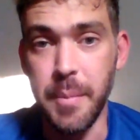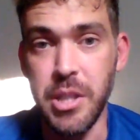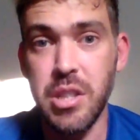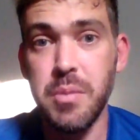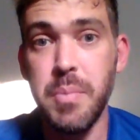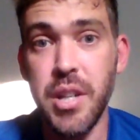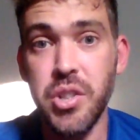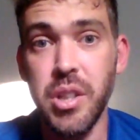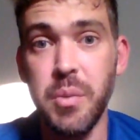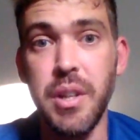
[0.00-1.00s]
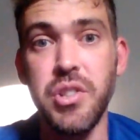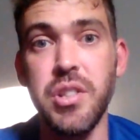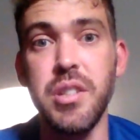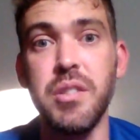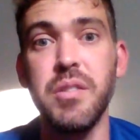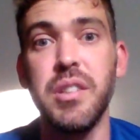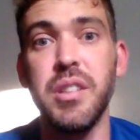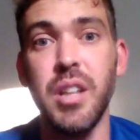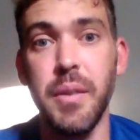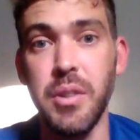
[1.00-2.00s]
especially when she's
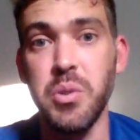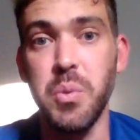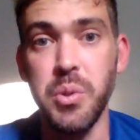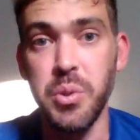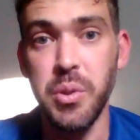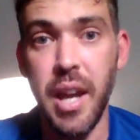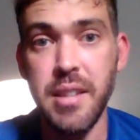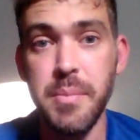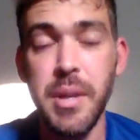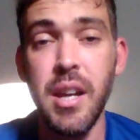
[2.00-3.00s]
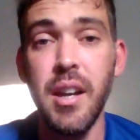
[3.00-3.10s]
coming towards orgasm.